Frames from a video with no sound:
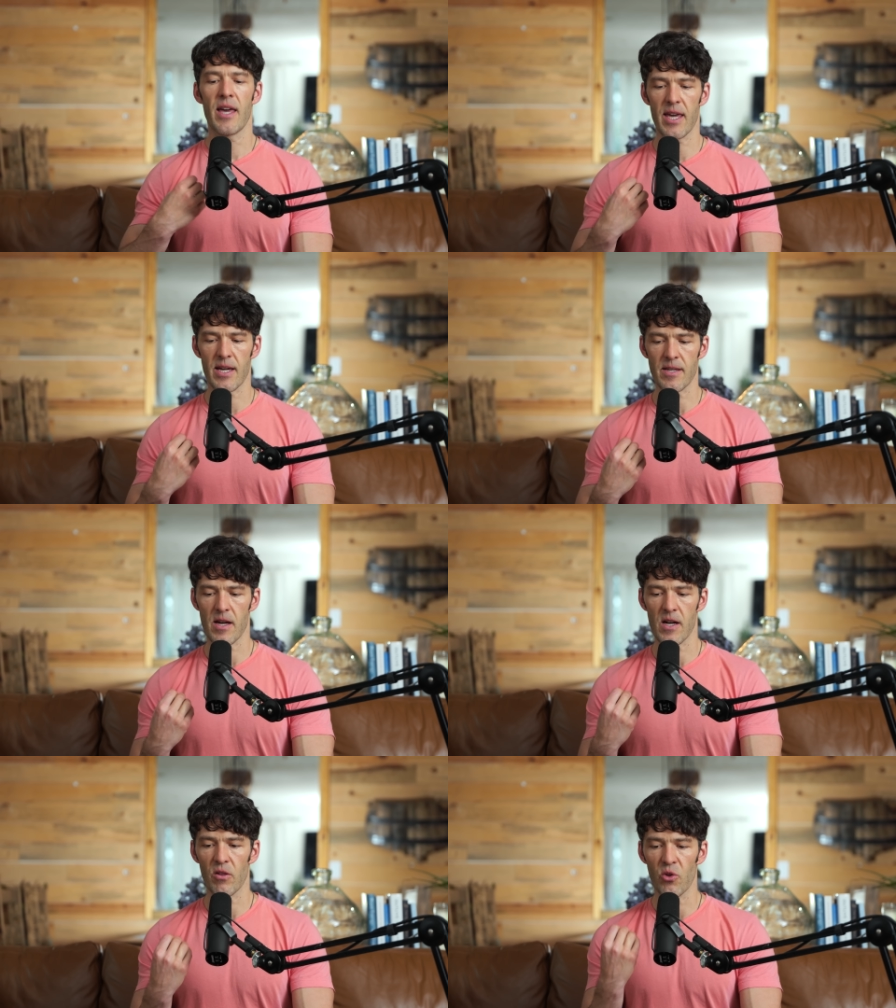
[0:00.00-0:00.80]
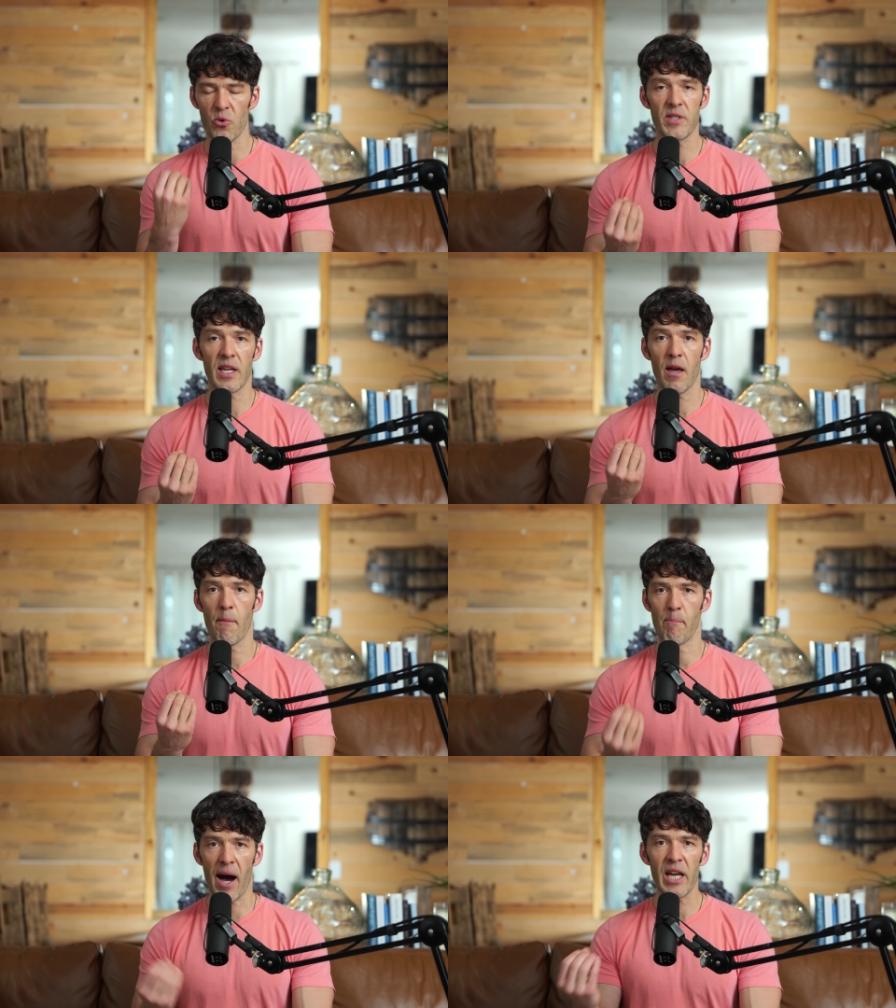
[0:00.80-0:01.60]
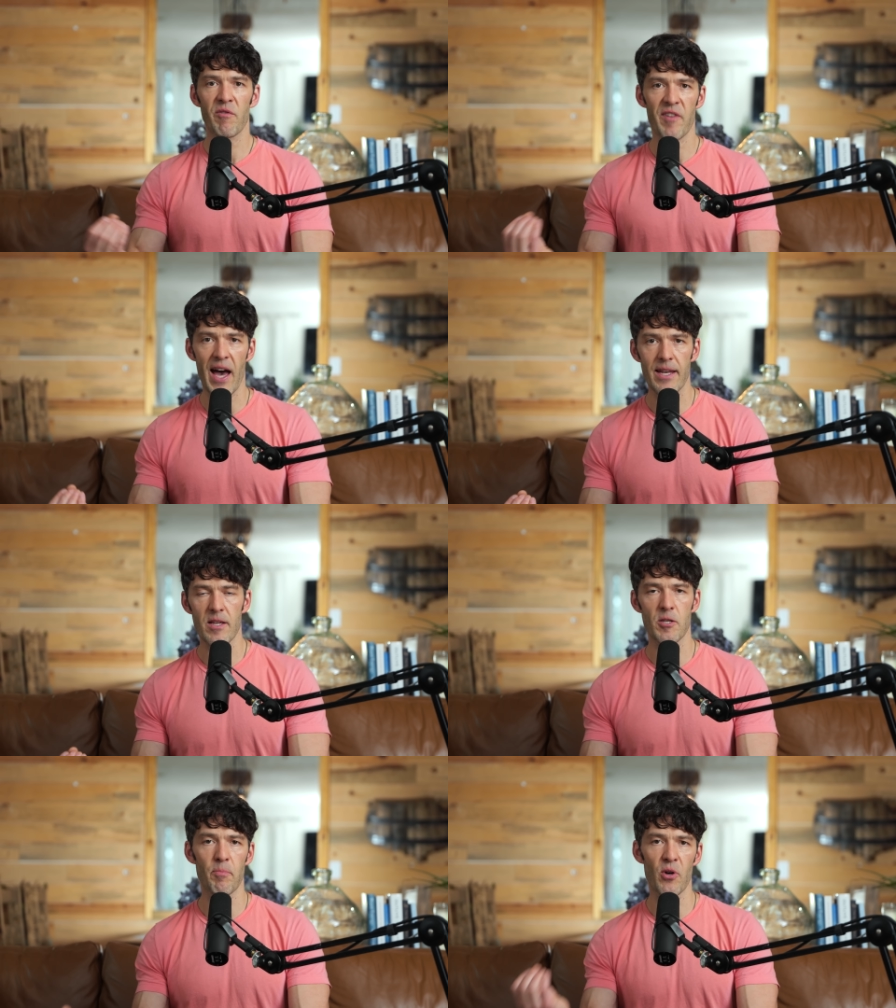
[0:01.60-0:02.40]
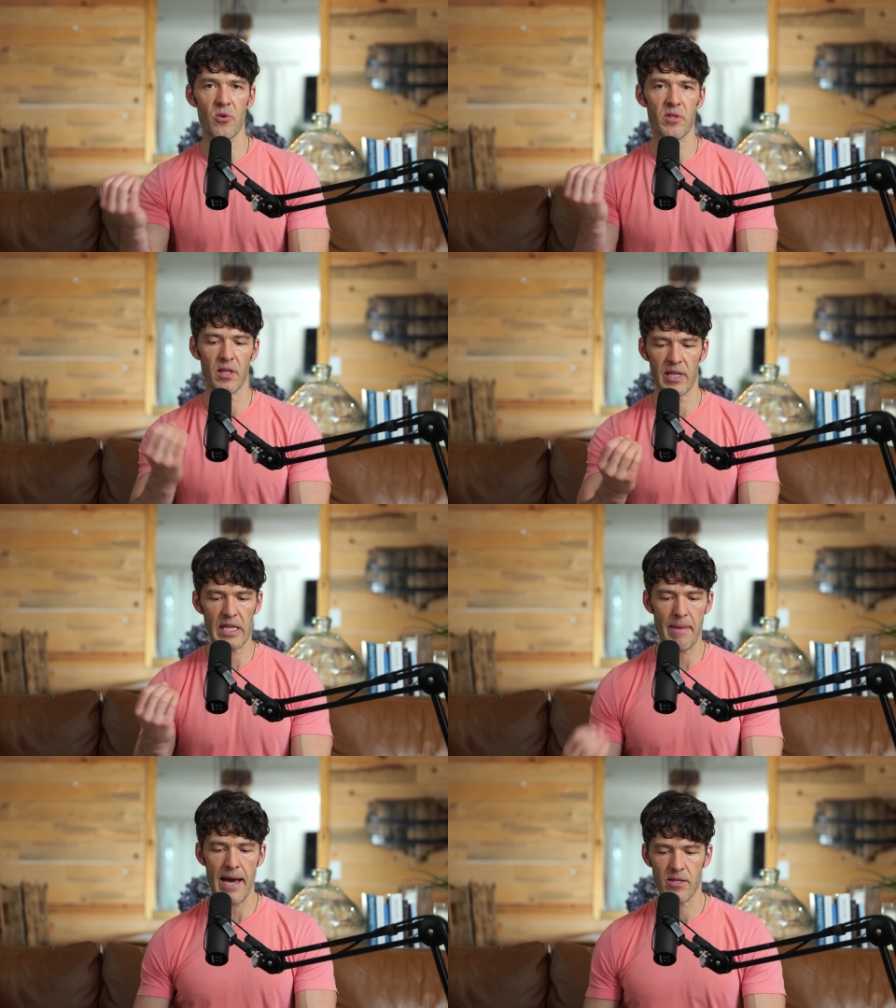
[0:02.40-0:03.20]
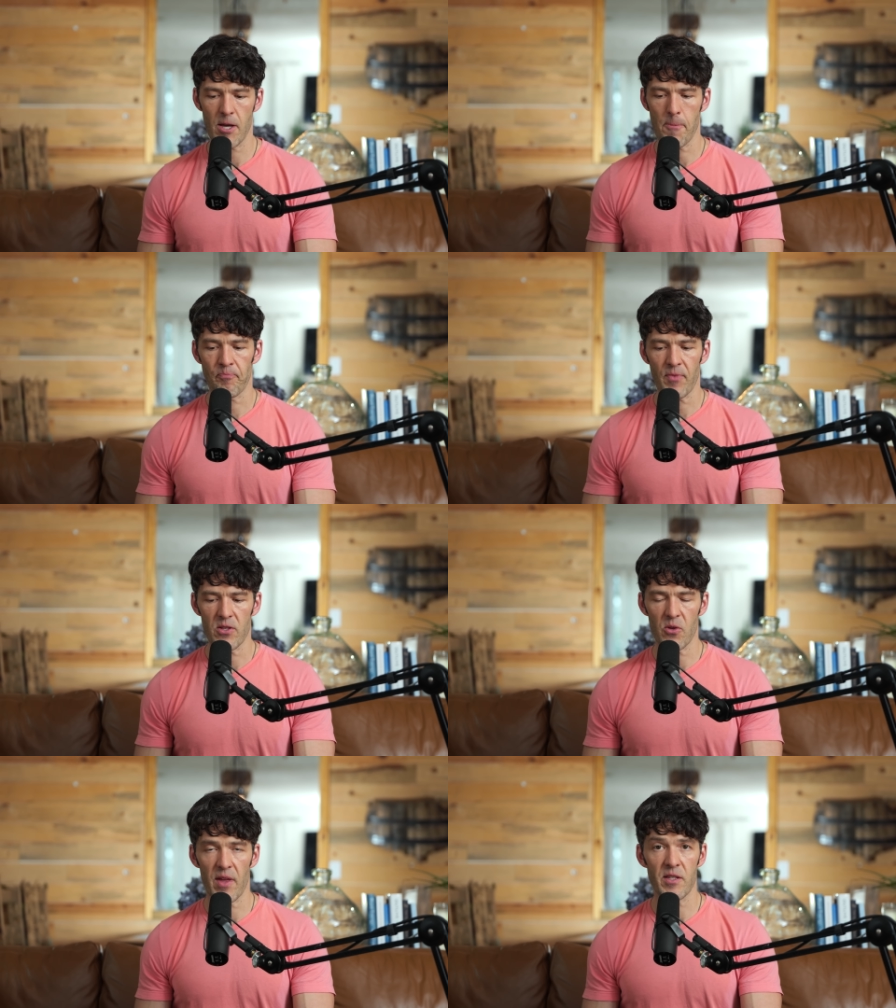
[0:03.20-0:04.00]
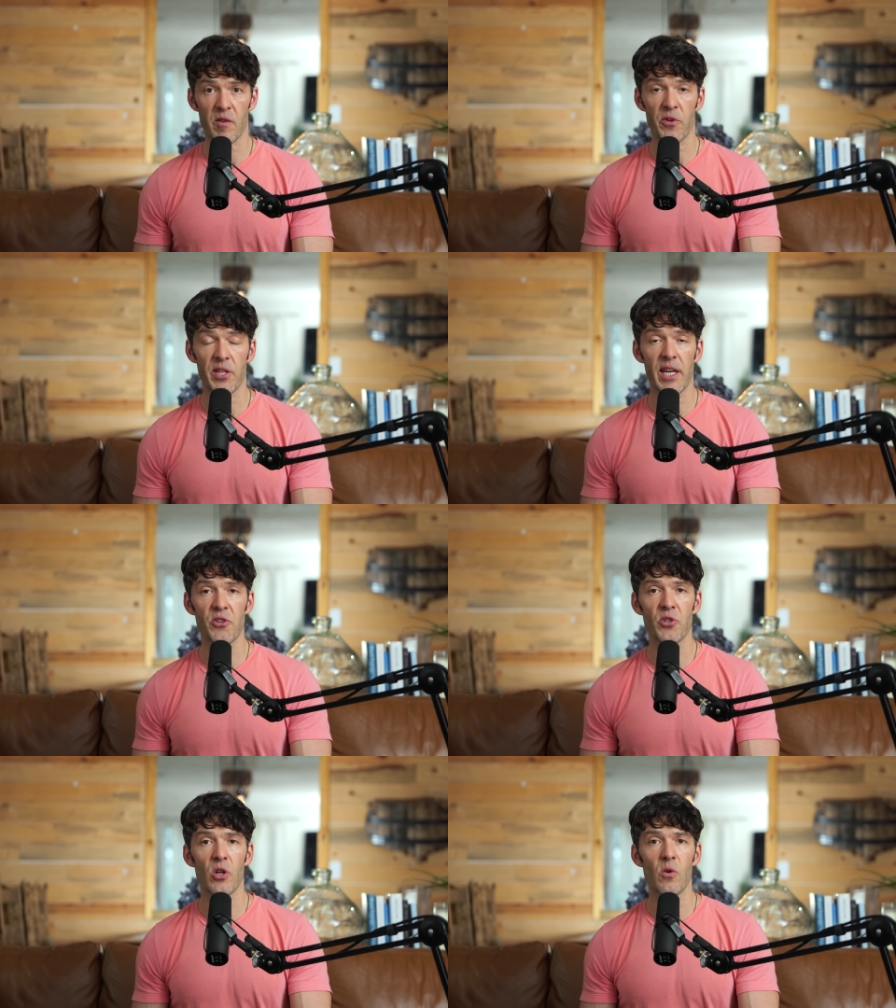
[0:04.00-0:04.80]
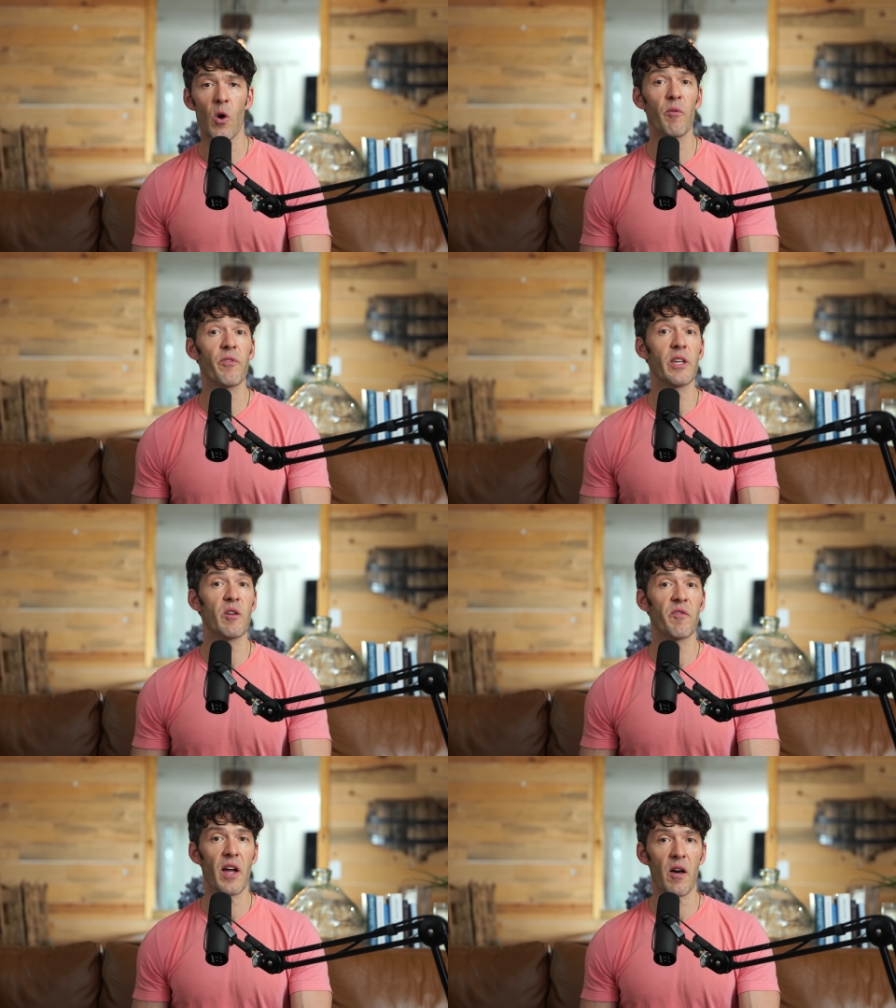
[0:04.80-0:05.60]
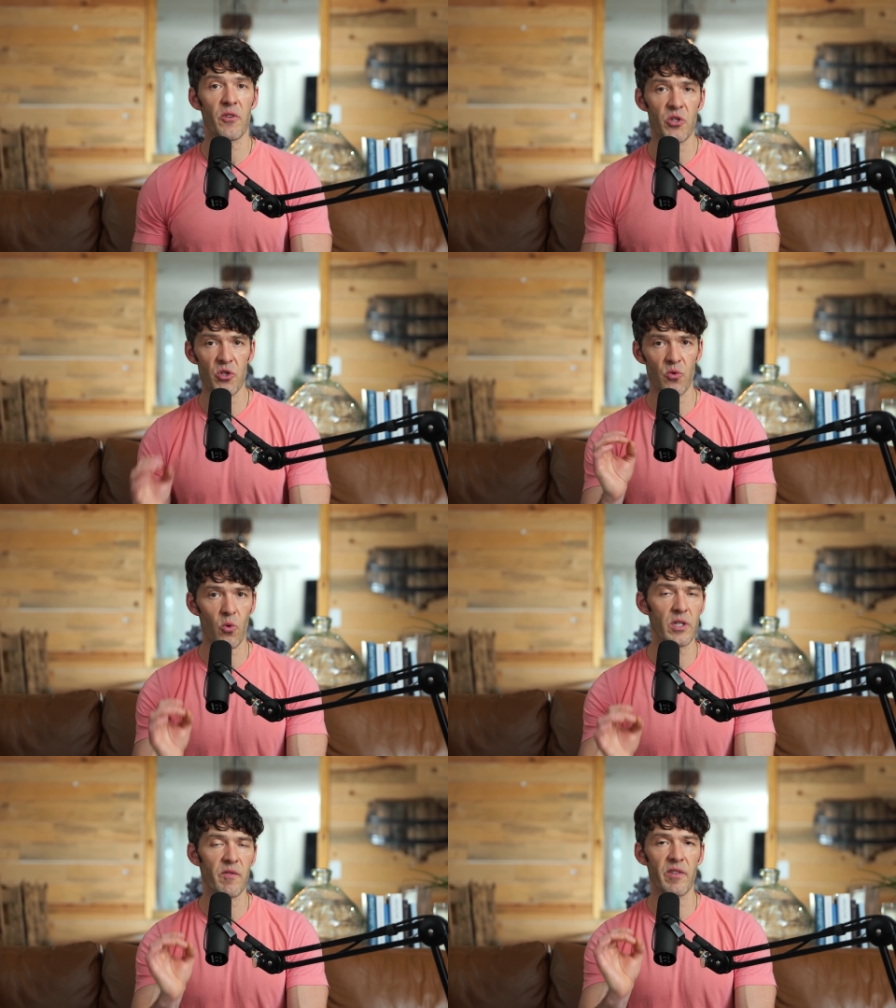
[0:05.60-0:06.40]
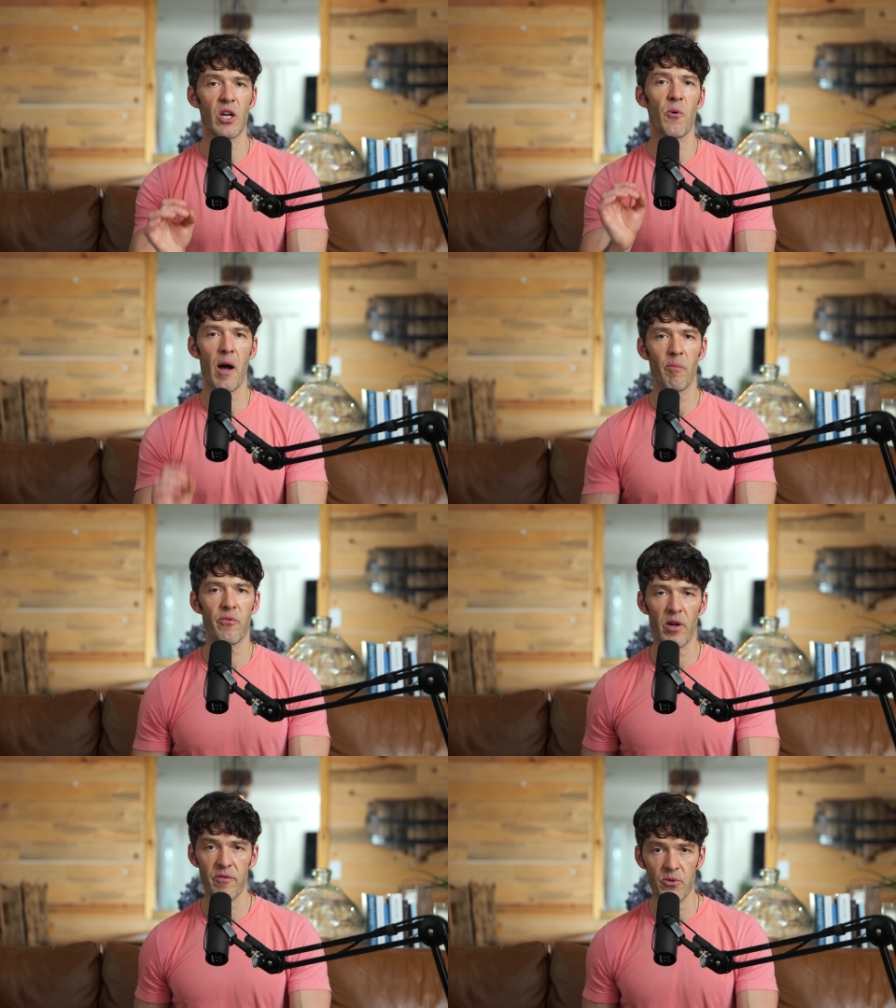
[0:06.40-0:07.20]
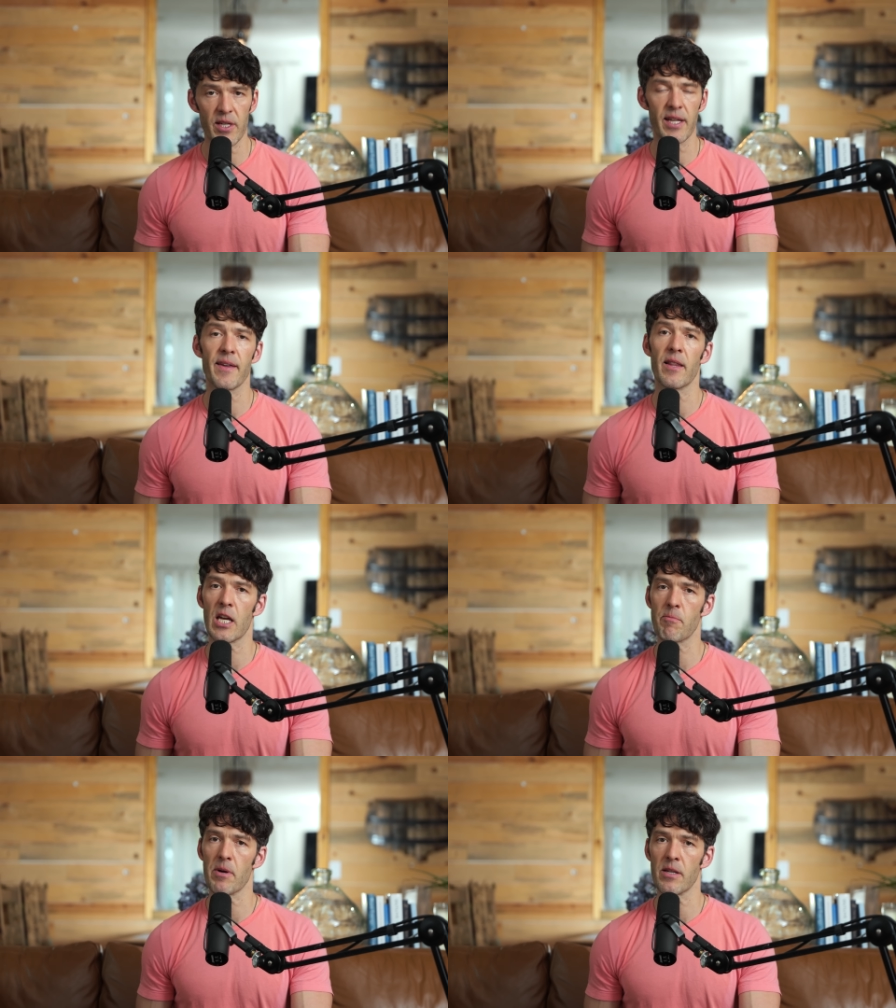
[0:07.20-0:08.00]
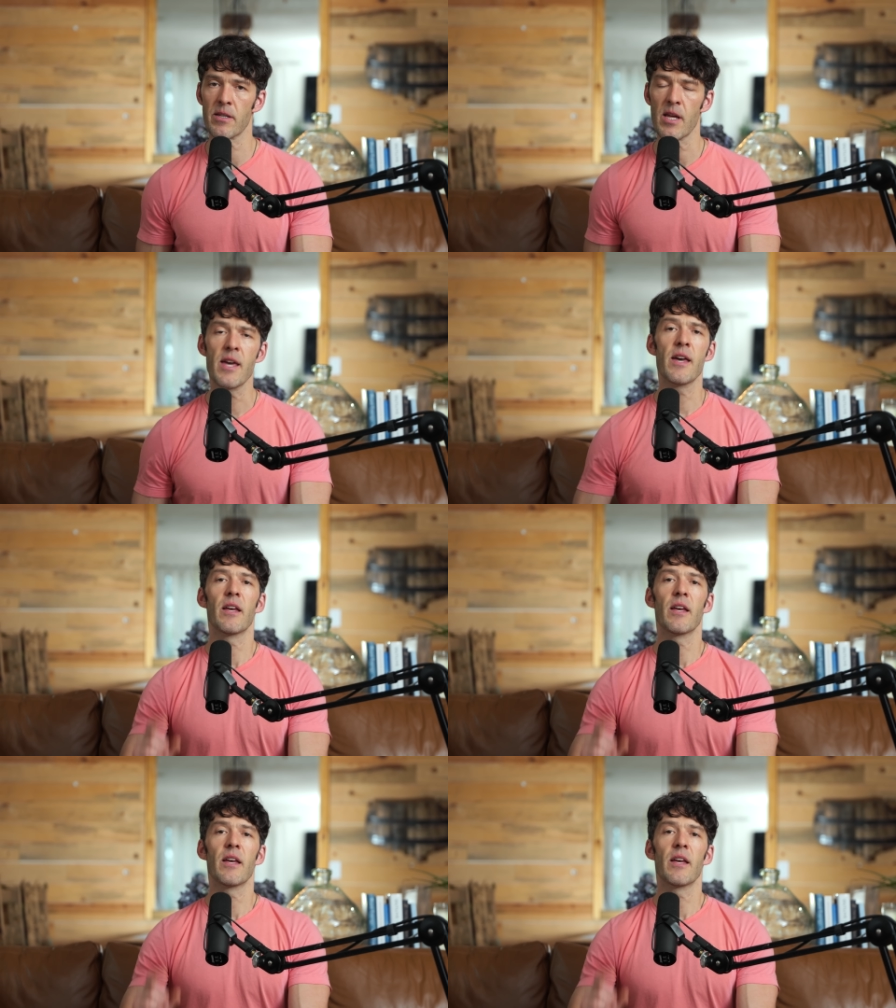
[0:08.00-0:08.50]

and uh, losing body fat as opposed to lean mass. So that's it for today's show. Hopefully, you found this short video helpful. If you did, hit that like button,